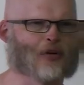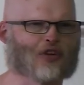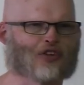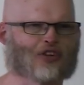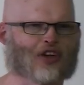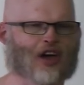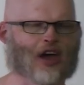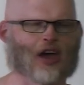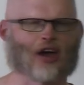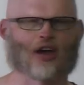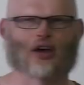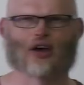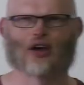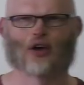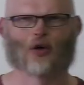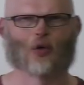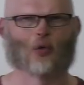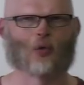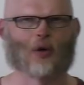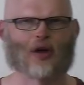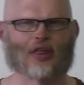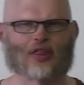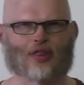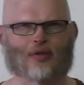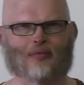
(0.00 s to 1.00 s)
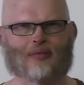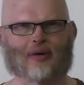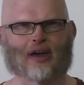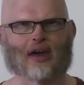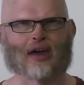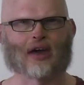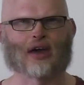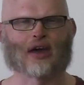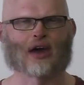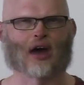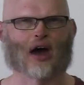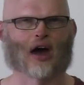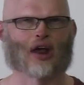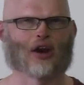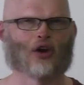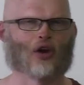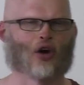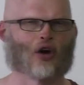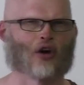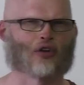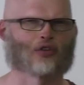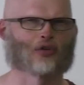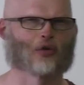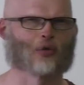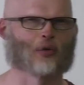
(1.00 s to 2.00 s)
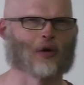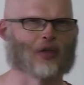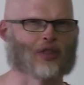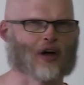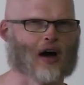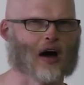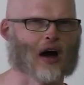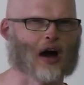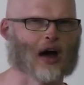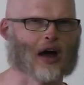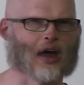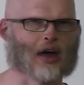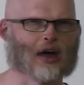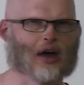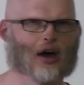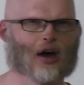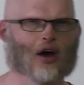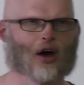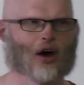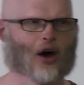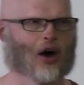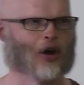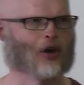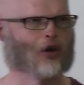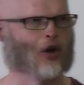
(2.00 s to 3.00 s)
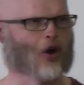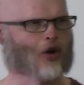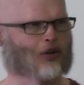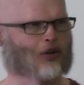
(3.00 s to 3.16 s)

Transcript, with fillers: we say with me and not with I, and